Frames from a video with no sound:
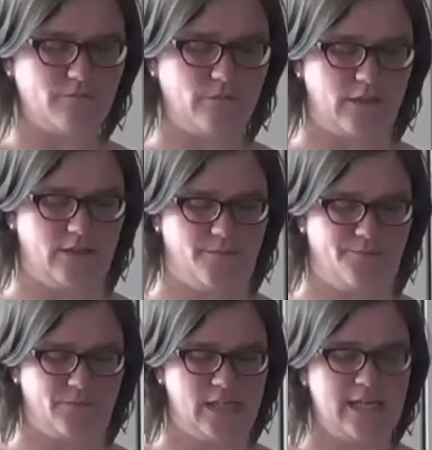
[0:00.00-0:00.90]

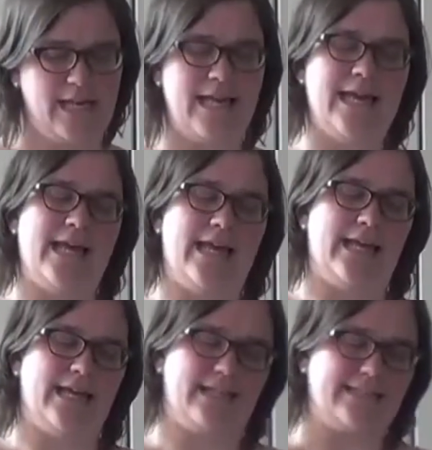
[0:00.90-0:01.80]

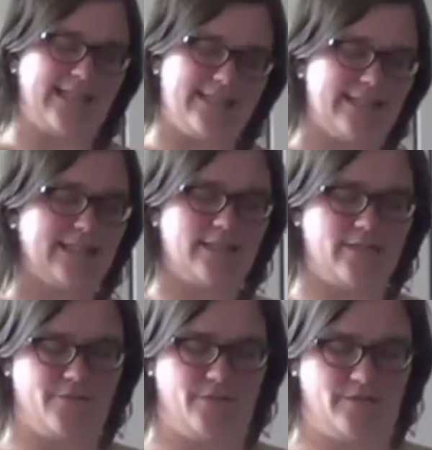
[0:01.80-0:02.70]
It is ideal
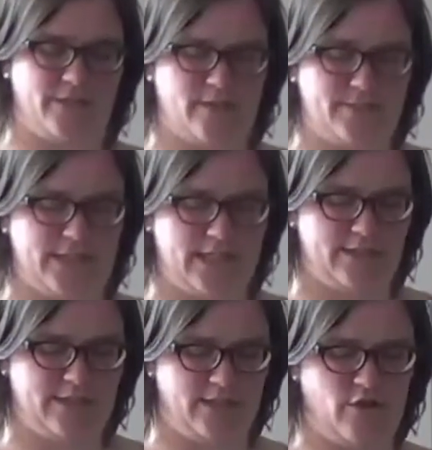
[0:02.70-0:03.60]
if the
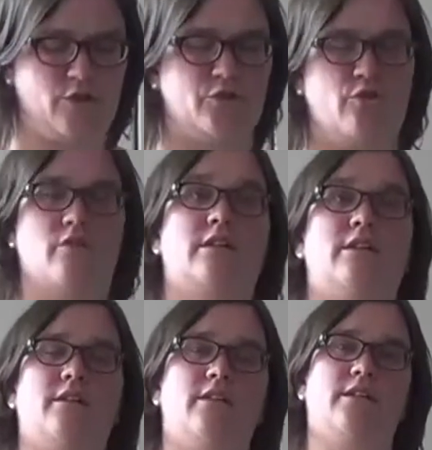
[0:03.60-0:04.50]
recommendations also
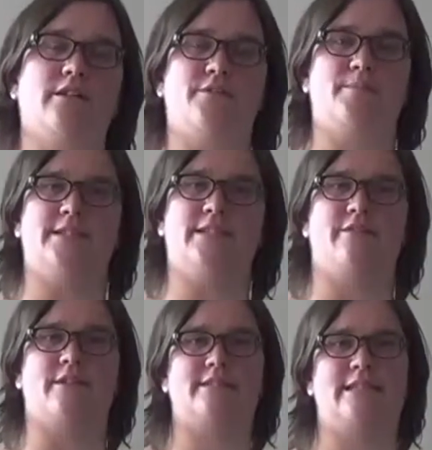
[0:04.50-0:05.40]
give
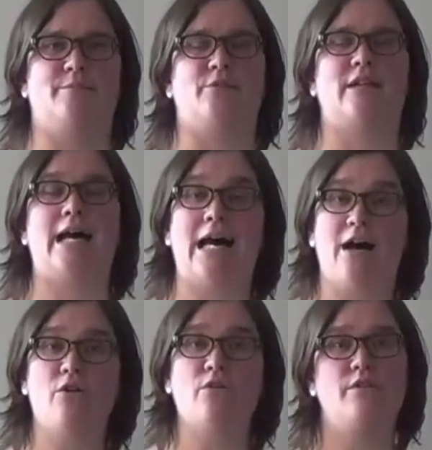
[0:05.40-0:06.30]
specific steps on
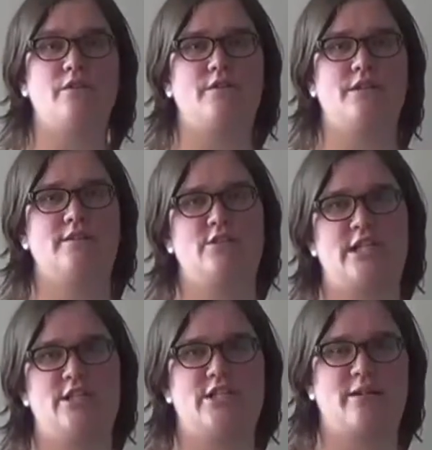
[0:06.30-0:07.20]
how this
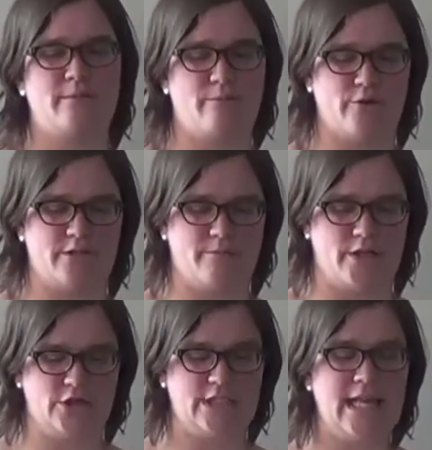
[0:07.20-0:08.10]
change can be brought
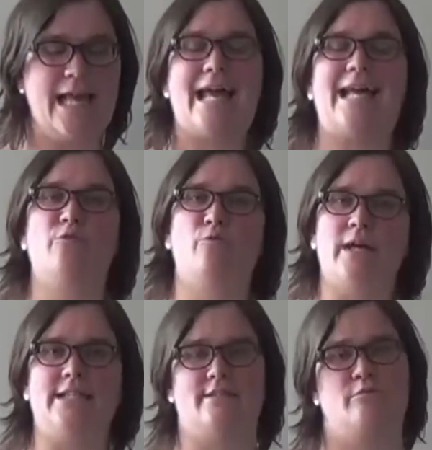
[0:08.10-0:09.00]
about and
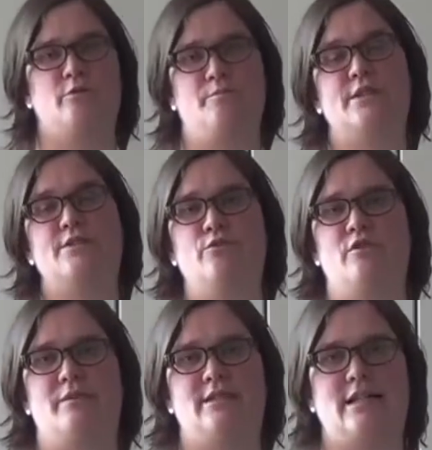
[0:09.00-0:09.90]
when would be a
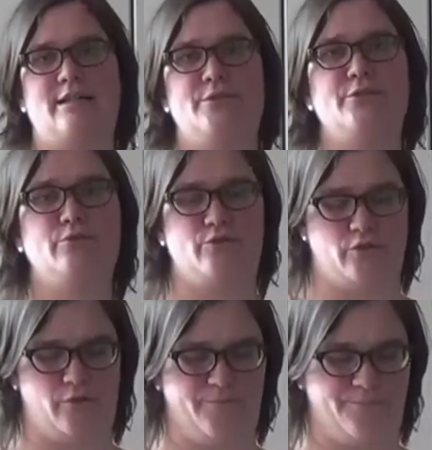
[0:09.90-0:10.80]
suitable time to do
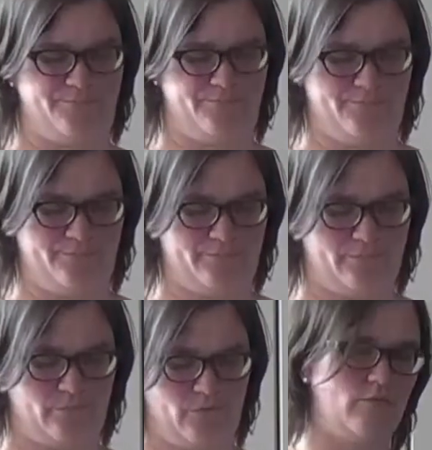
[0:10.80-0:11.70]
so.
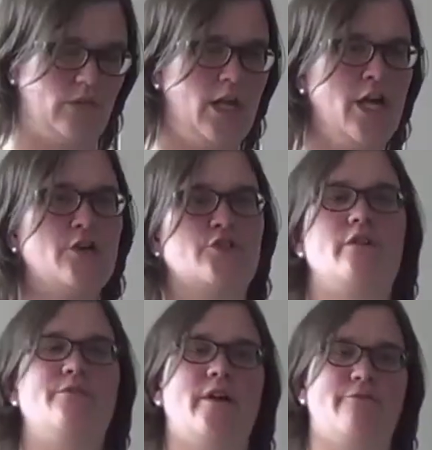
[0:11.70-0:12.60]
So
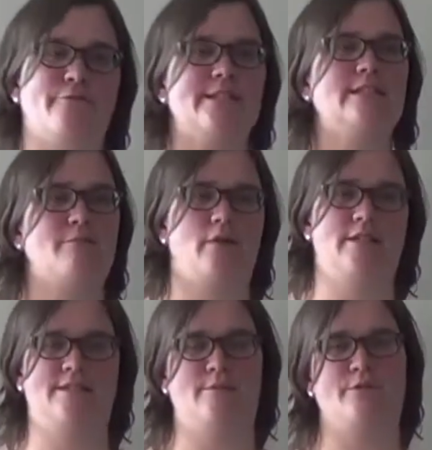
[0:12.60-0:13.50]
if you have written a
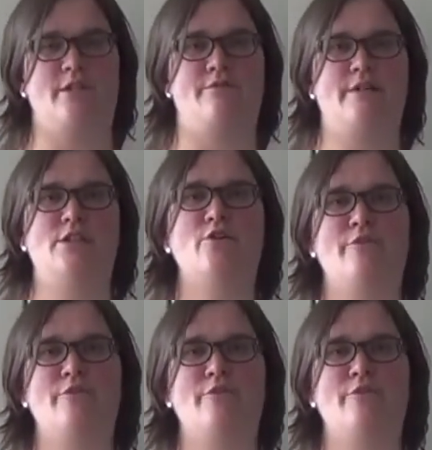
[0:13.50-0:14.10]
policy brief and you have